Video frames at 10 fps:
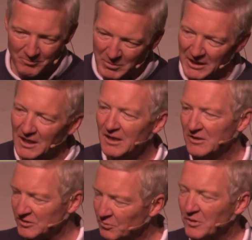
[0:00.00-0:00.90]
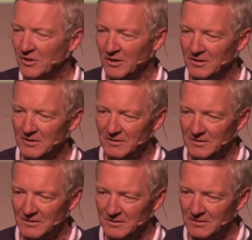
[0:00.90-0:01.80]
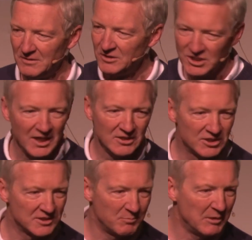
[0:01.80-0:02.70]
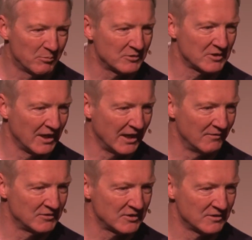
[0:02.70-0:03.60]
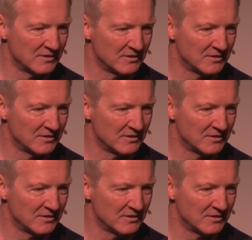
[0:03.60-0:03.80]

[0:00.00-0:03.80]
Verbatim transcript: Being in His Word changes people's lives.